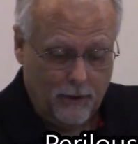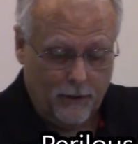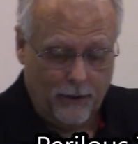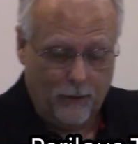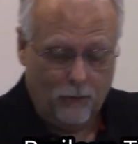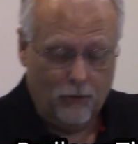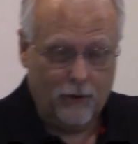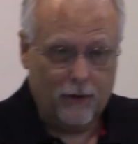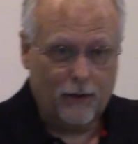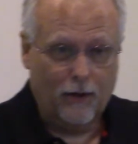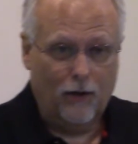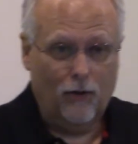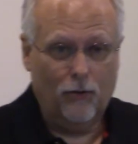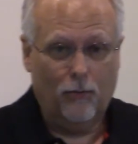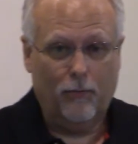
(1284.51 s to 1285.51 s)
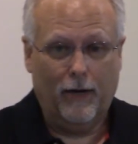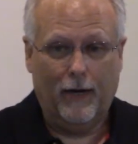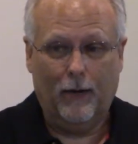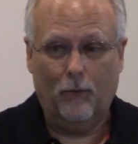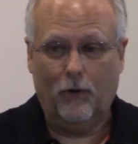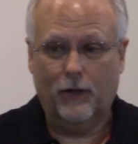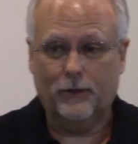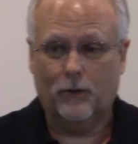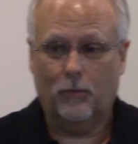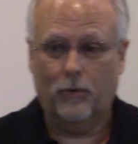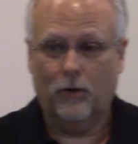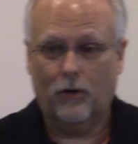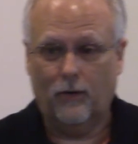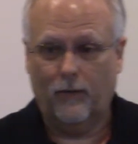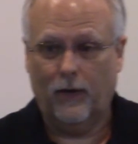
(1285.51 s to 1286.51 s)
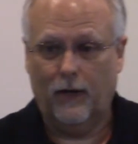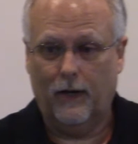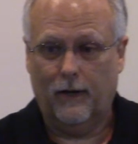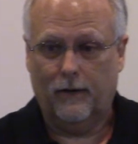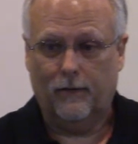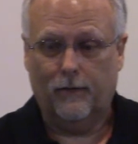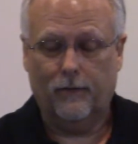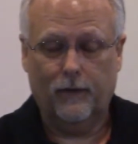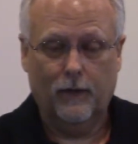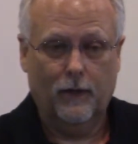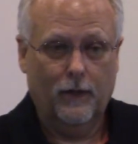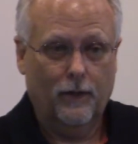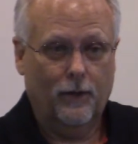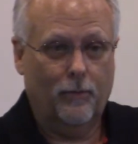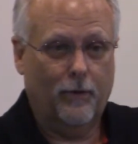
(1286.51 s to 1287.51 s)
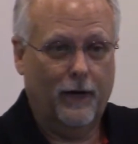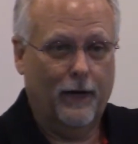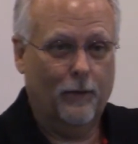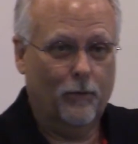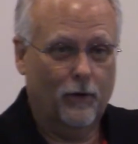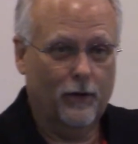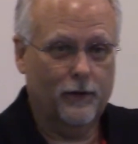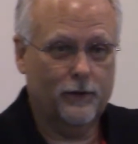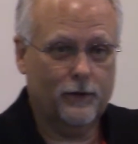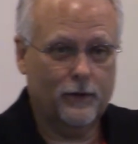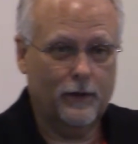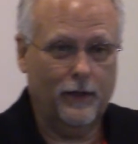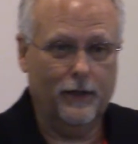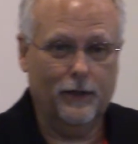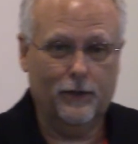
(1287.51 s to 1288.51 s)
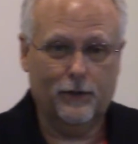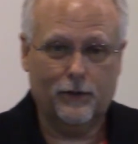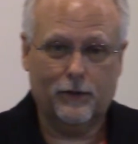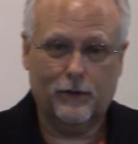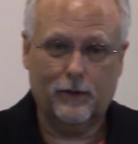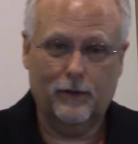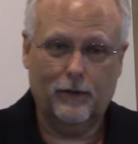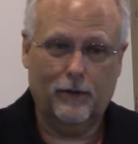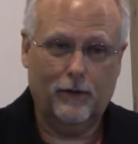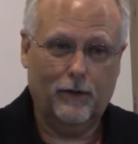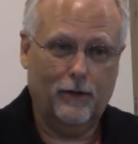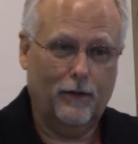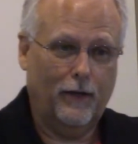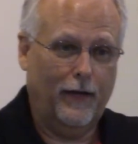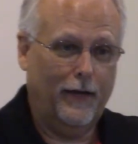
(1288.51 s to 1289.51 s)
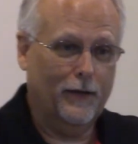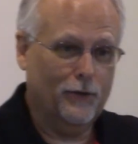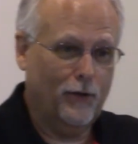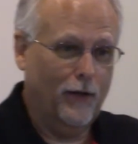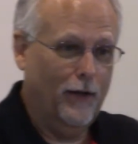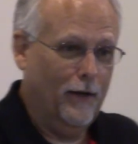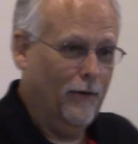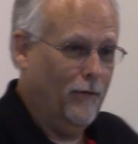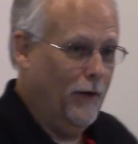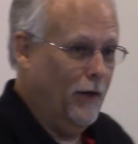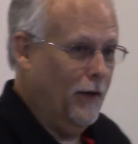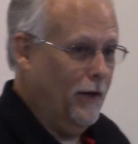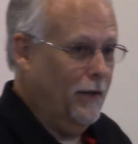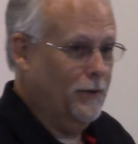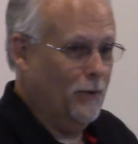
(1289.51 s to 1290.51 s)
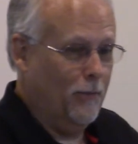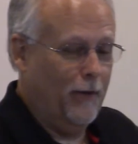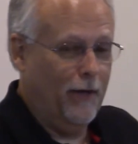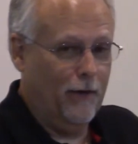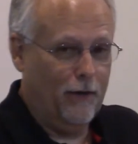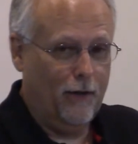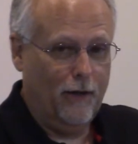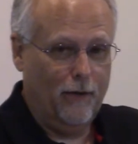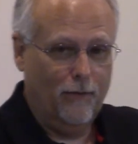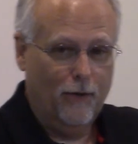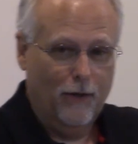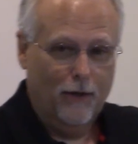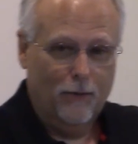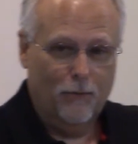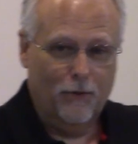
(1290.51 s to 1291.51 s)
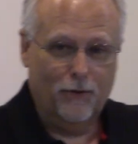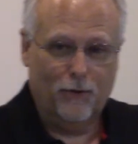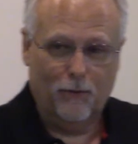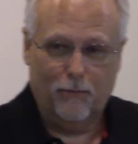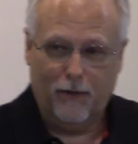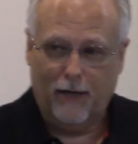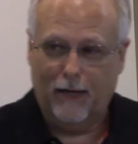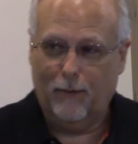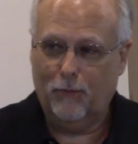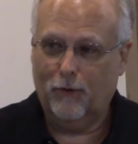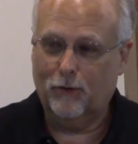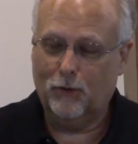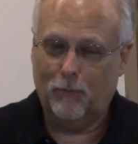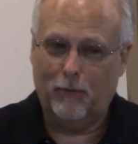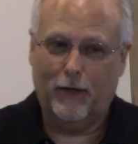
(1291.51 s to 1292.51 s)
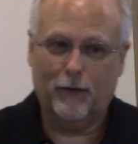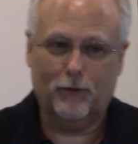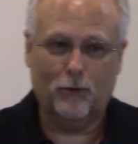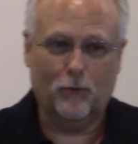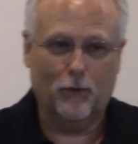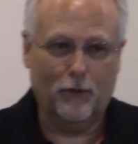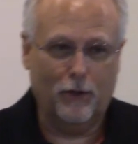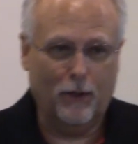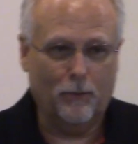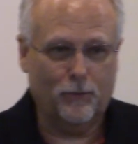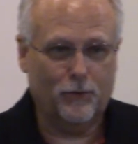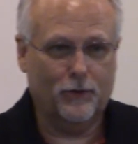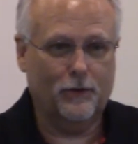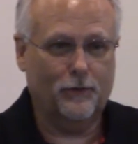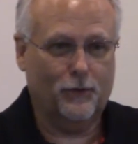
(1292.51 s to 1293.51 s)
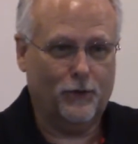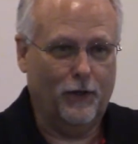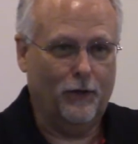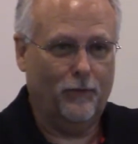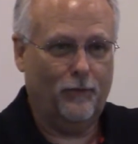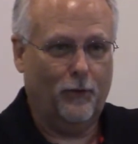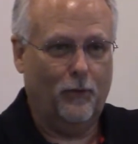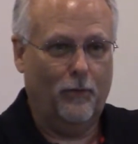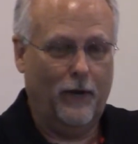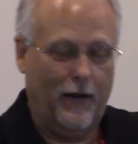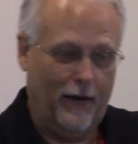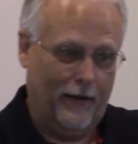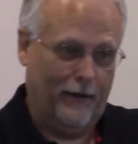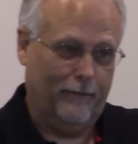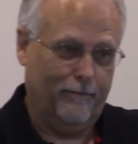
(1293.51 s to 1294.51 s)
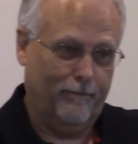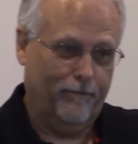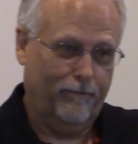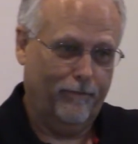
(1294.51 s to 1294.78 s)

They want to call the Bible as a book of love. The Bible has love in it. It's about love. But the Bible is about the redemption of sinful man.